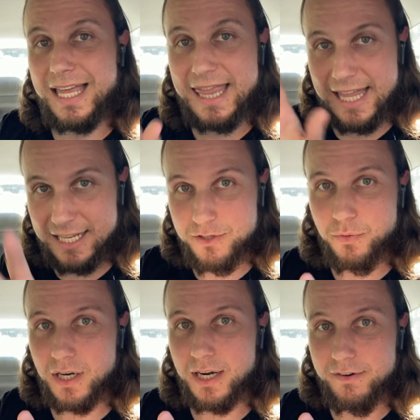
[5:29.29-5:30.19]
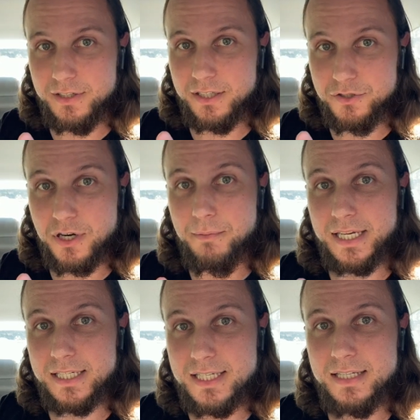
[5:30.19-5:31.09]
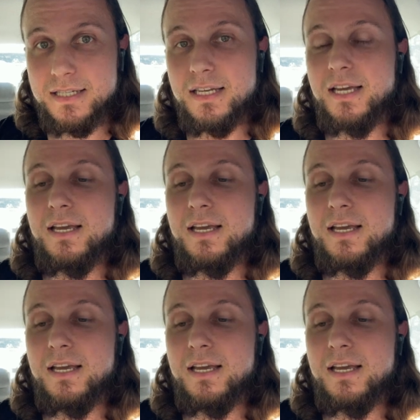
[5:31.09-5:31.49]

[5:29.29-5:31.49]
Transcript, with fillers: and that's where everything will start making sense.